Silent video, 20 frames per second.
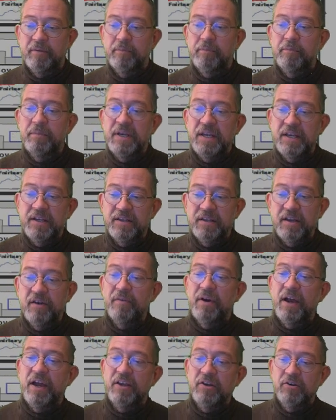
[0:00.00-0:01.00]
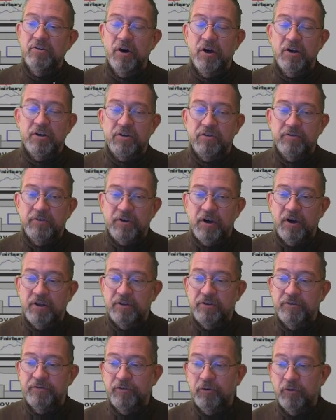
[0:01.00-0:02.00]
media where you not got
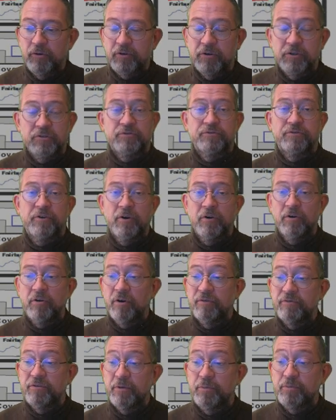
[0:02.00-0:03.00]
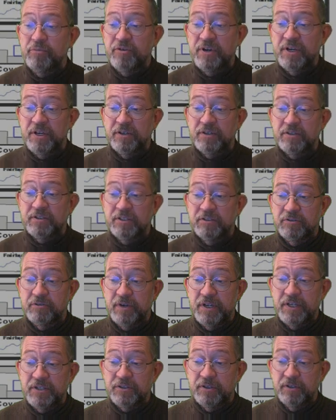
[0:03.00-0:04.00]
the full control of the print
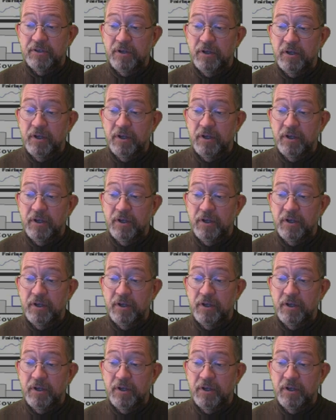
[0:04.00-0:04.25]
situation.